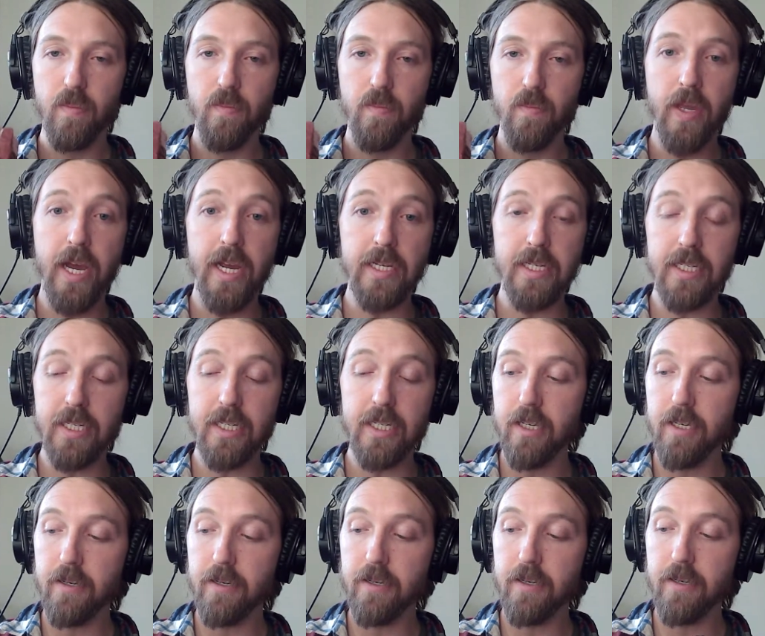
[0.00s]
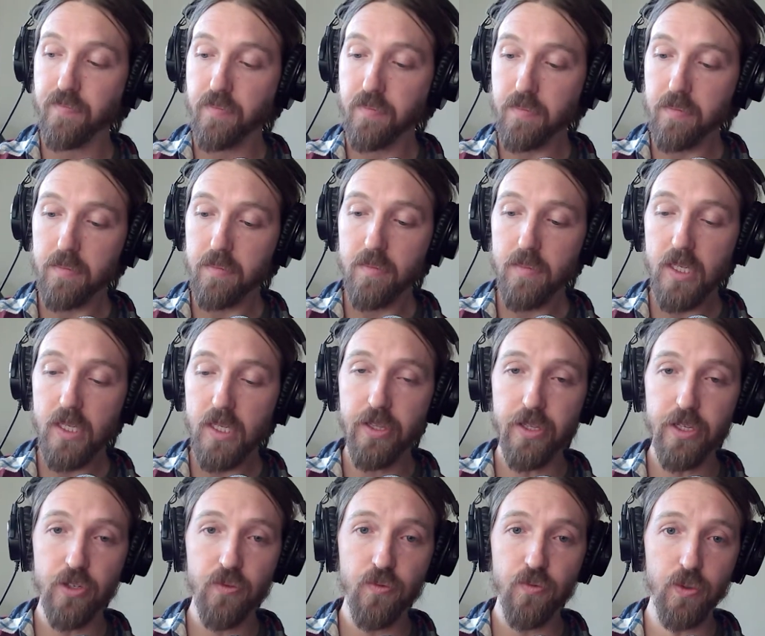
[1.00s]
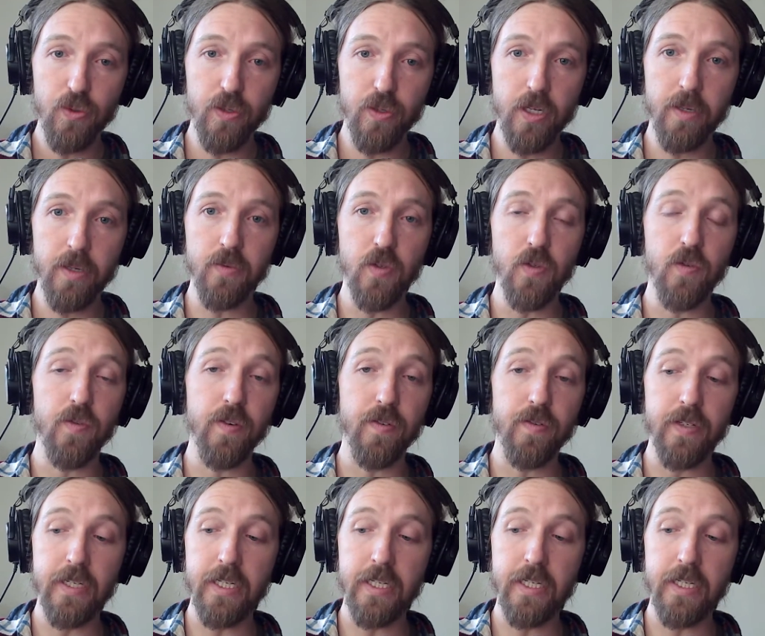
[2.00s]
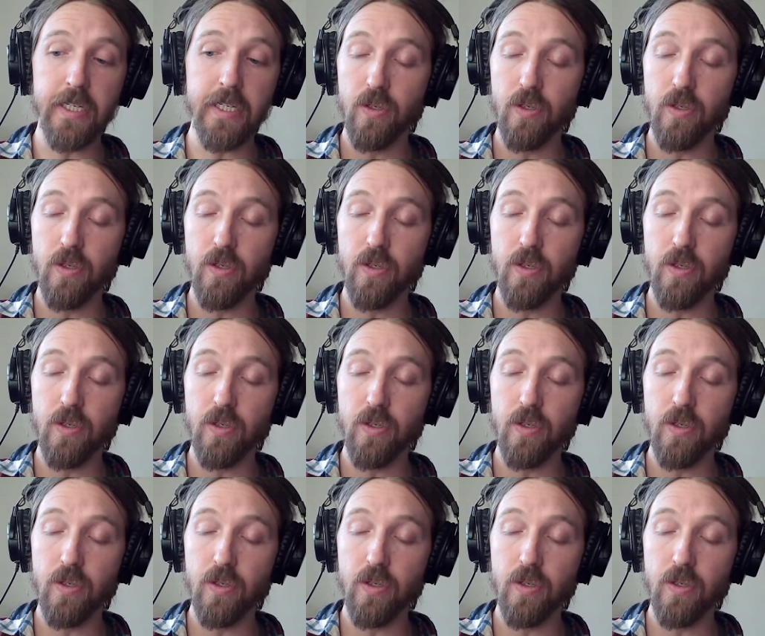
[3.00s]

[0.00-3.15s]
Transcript: ideally, this flute comes with 15